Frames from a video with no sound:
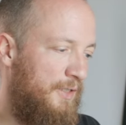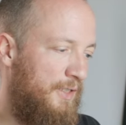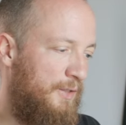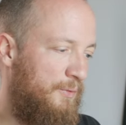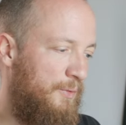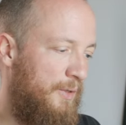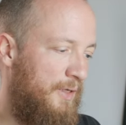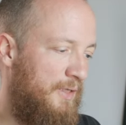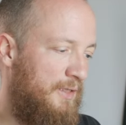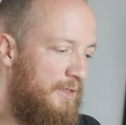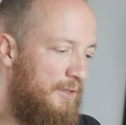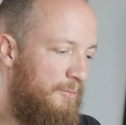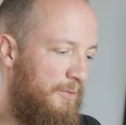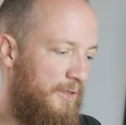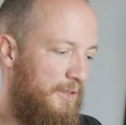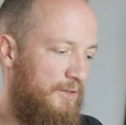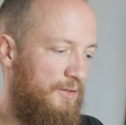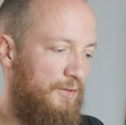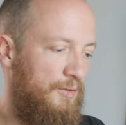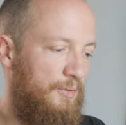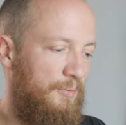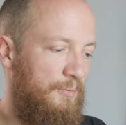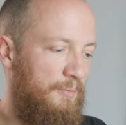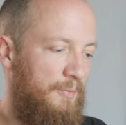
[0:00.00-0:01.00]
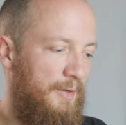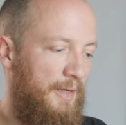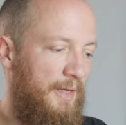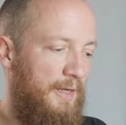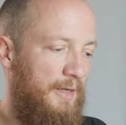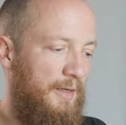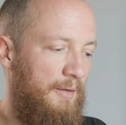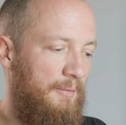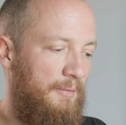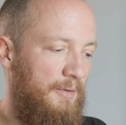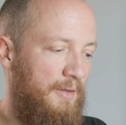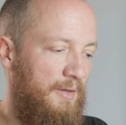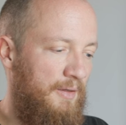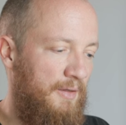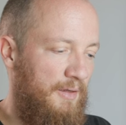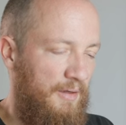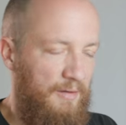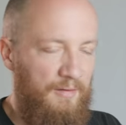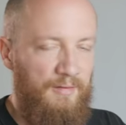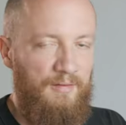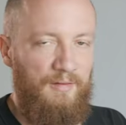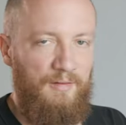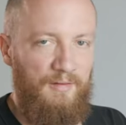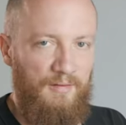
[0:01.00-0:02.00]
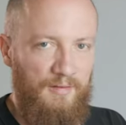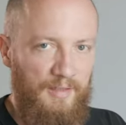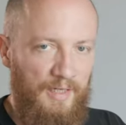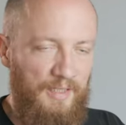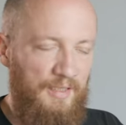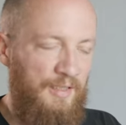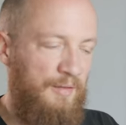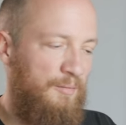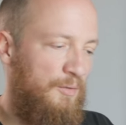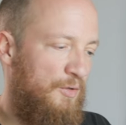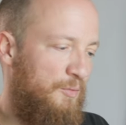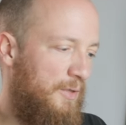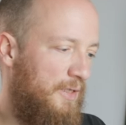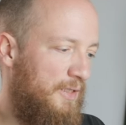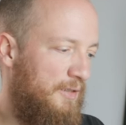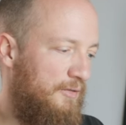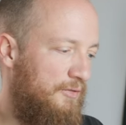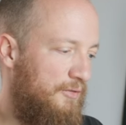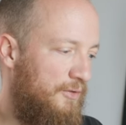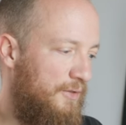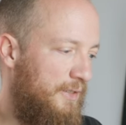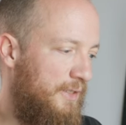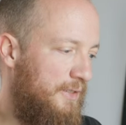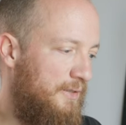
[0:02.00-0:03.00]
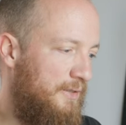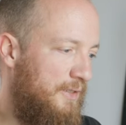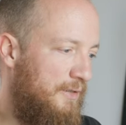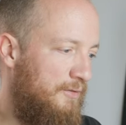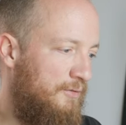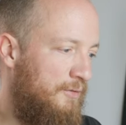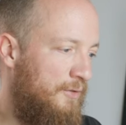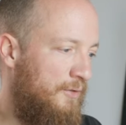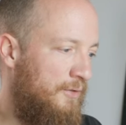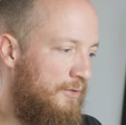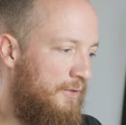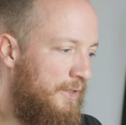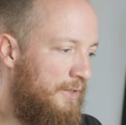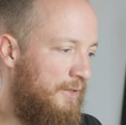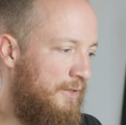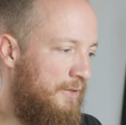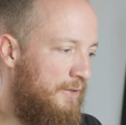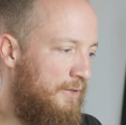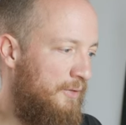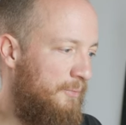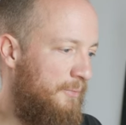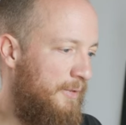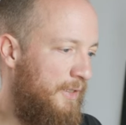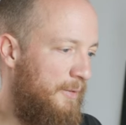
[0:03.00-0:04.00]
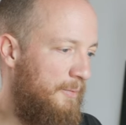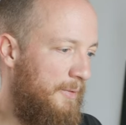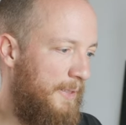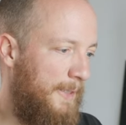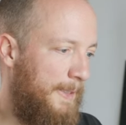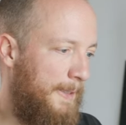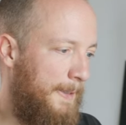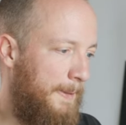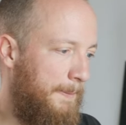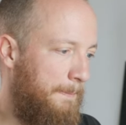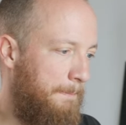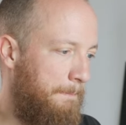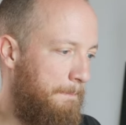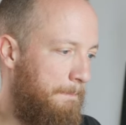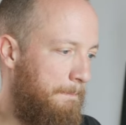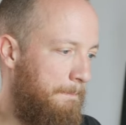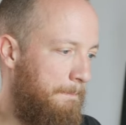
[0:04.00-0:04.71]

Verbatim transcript: really quickly, but you pay slightly more money for it than for a regular PMIC.